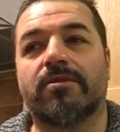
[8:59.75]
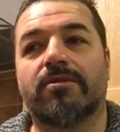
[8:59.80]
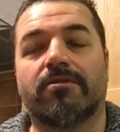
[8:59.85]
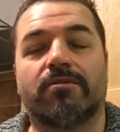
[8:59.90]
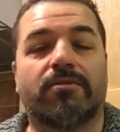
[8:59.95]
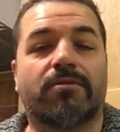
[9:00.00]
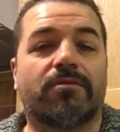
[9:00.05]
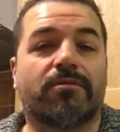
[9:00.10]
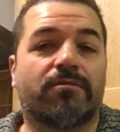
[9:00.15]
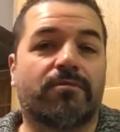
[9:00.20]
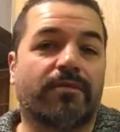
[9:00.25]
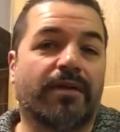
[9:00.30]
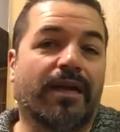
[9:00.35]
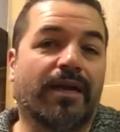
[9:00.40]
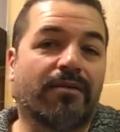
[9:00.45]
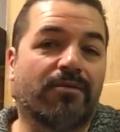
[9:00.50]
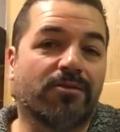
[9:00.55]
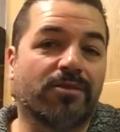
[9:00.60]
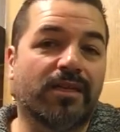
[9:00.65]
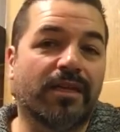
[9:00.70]
till three
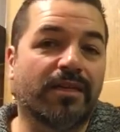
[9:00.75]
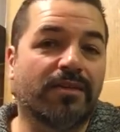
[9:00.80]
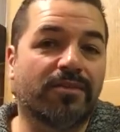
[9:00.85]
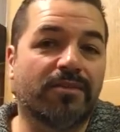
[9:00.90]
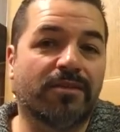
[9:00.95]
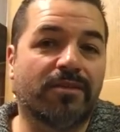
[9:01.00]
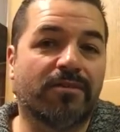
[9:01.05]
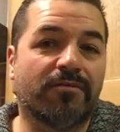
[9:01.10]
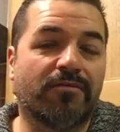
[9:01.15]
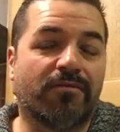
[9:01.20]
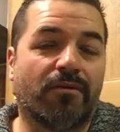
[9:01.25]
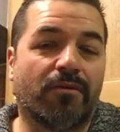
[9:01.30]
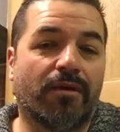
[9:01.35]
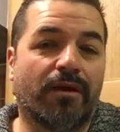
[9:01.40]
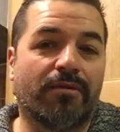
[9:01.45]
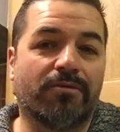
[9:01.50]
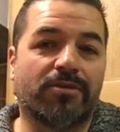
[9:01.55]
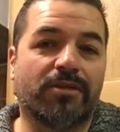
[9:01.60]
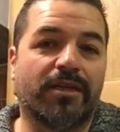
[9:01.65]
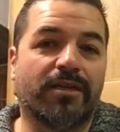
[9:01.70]
hours later, four
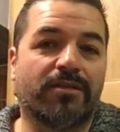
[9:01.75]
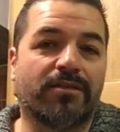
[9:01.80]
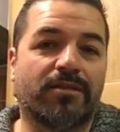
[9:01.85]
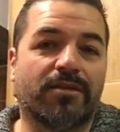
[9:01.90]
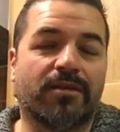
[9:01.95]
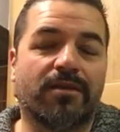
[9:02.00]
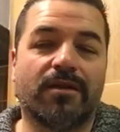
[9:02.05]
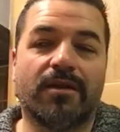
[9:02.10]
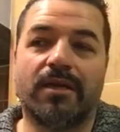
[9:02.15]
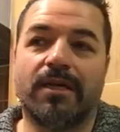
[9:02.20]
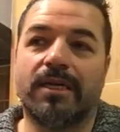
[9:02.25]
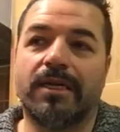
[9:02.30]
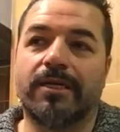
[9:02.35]
hours later.